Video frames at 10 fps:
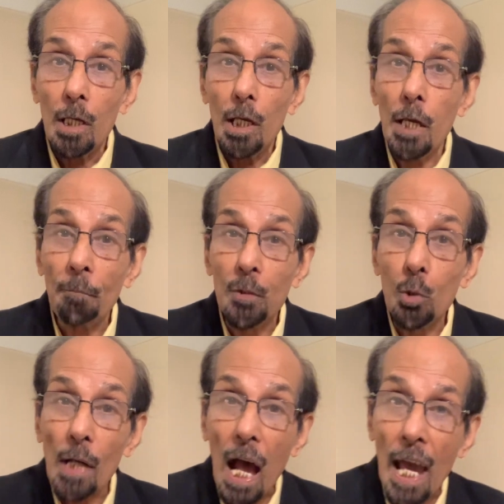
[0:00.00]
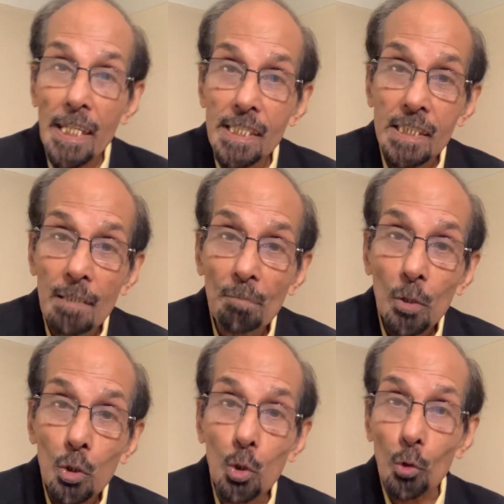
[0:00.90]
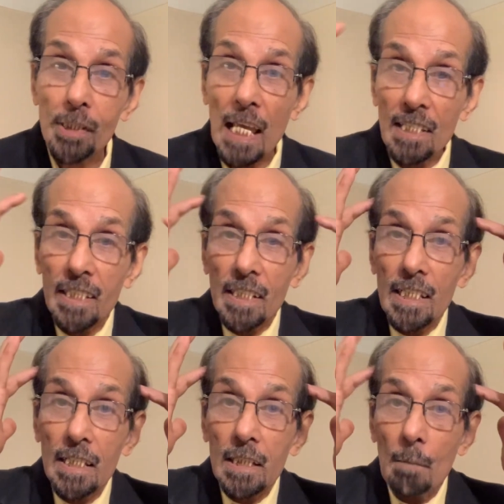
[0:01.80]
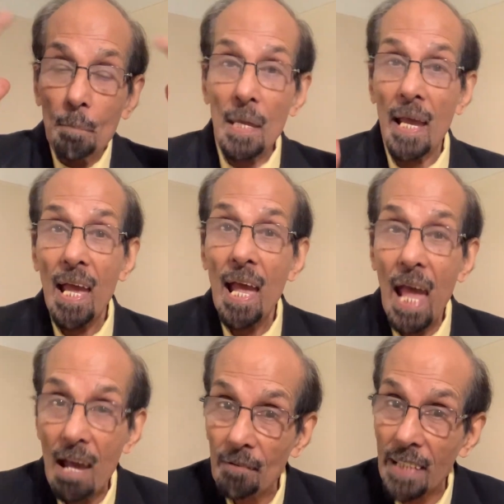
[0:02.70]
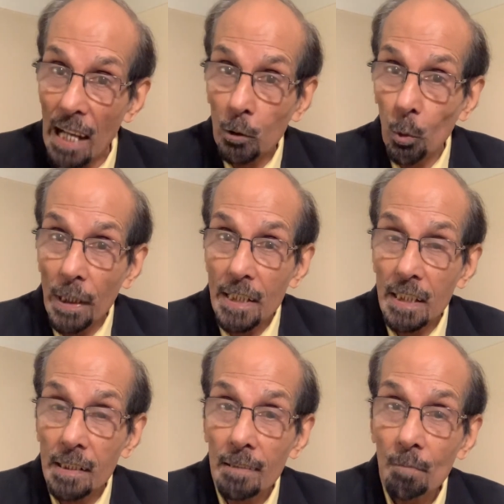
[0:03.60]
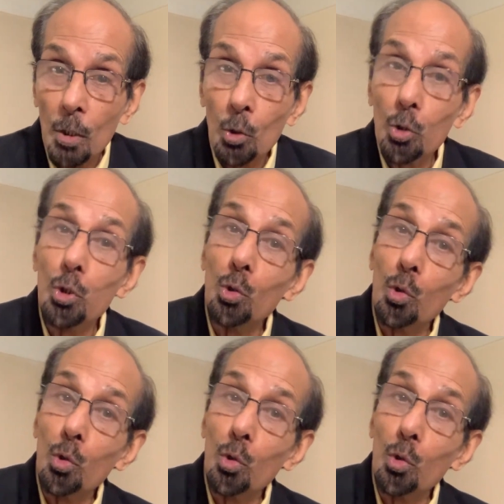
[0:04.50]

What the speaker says: If your eyes, your sensor system have calculation, you